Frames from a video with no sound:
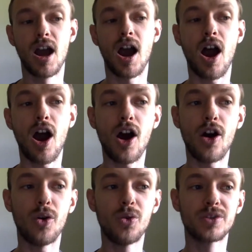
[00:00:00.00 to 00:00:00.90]
are
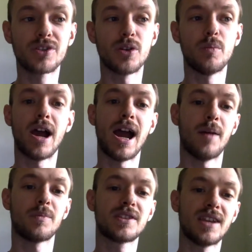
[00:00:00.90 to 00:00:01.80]
also
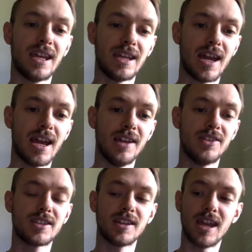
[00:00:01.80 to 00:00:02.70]
perhaps
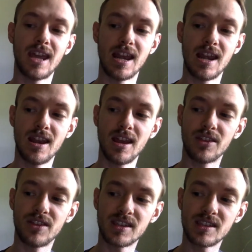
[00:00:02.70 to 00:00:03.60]
engaged in
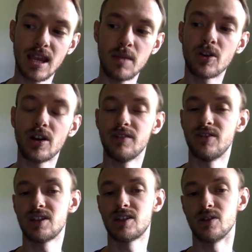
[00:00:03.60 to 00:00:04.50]
the same kind of
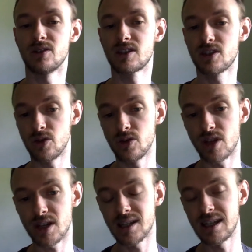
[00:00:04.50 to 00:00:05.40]
issues. So you
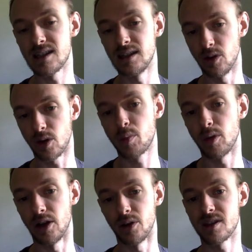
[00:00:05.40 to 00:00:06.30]
just need to look
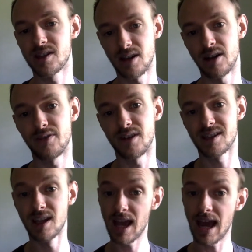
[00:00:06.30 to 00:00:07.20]
below the
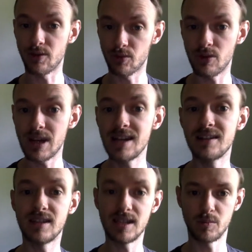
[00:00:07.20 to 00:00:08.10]
surface and read
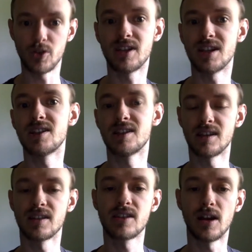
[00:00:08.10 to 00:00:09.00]
these musicians
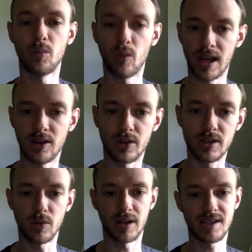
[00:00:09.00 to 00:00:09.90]
in a certain way in order
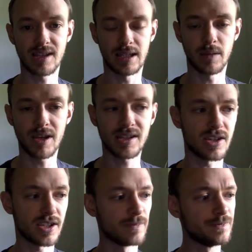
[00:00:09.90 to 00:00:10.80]
to understand their messages.